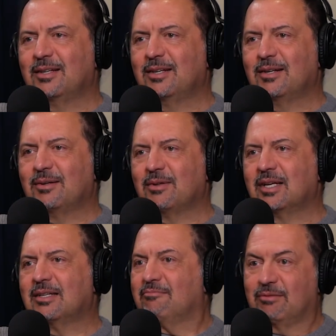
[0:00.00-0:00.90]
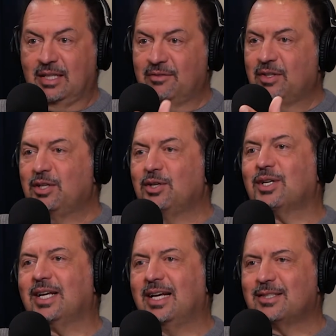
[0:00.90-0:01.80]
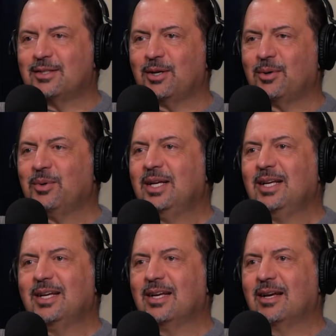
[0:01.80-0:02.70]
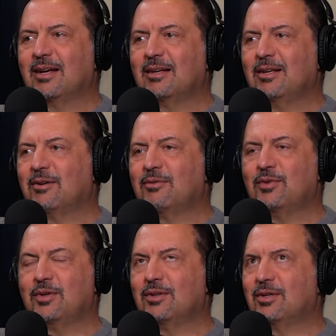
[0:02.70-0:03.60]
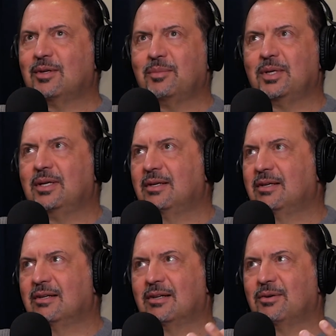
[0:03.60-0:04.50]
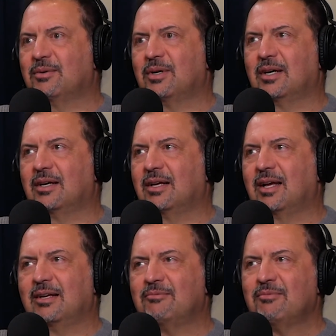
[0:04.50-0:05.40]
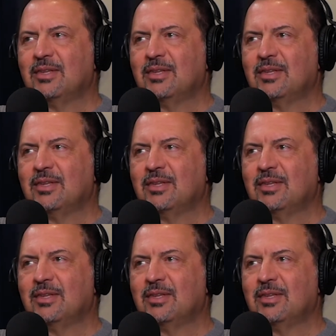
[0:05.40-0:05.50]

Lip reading: like even in your case, if you can be, a